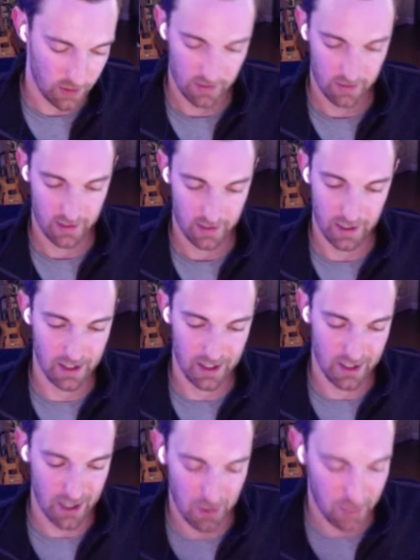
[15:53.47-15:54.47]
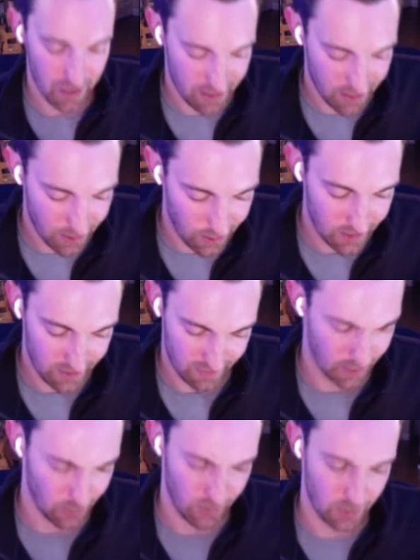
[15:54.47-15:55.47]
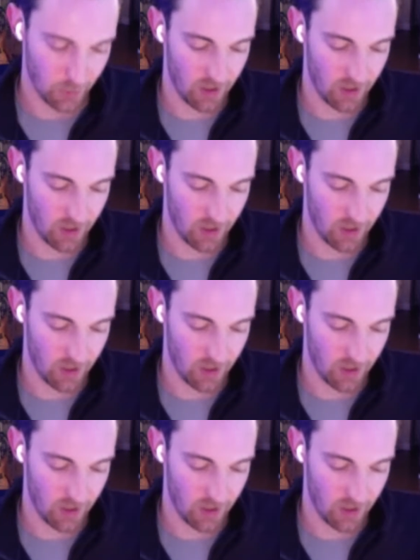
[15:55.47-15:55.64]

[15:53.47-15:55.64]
I changed my pick to the Colts. Colts won.